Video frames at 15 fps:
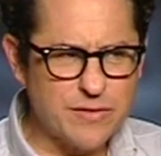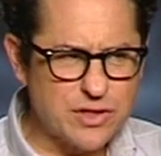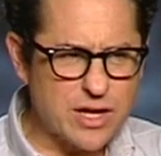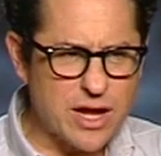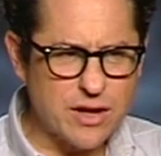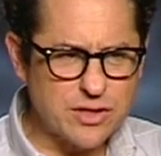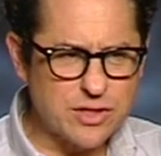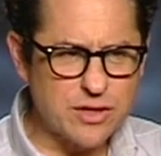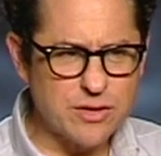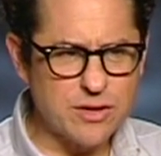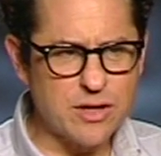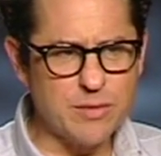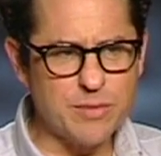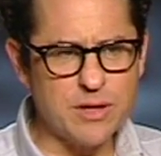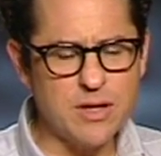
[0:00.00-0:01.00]
bit of a challenge here and
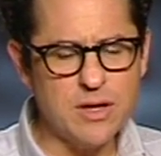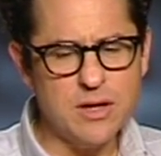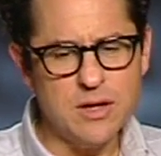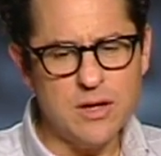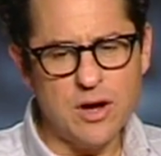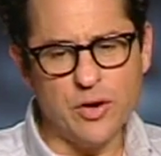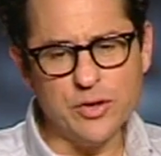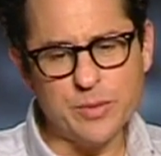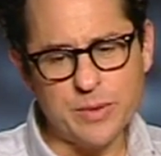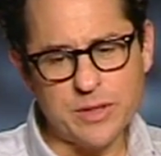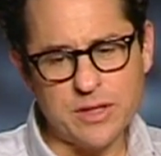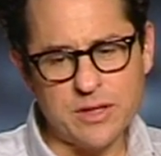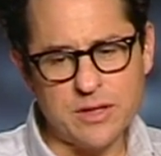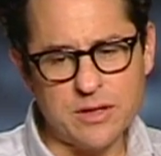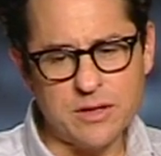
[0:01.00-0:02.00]
there, but
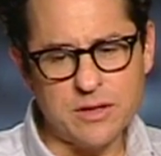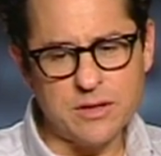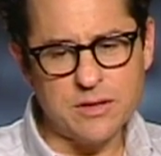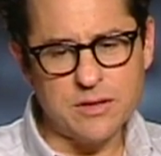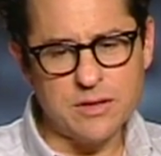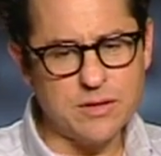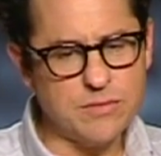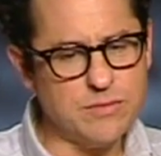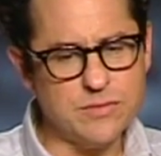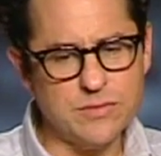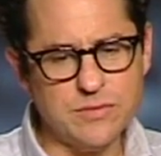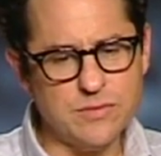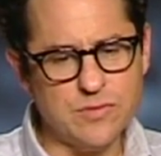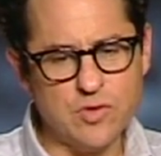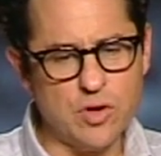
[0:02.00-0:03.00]
ultimately the
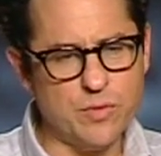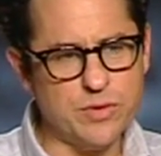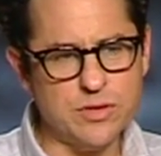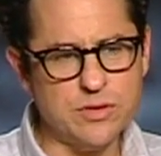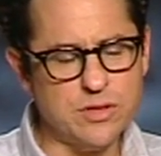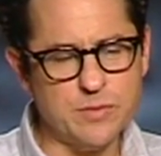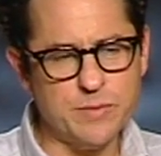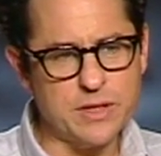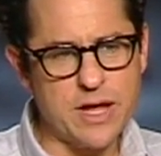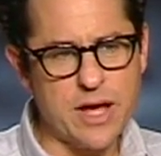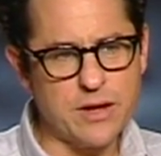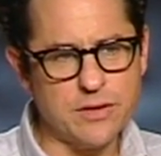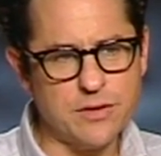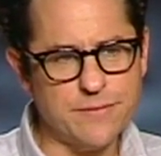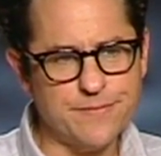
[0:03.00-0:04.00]
group was just
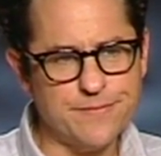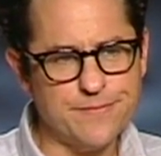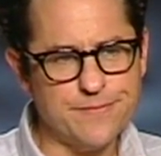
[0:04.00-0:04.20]
spectacular.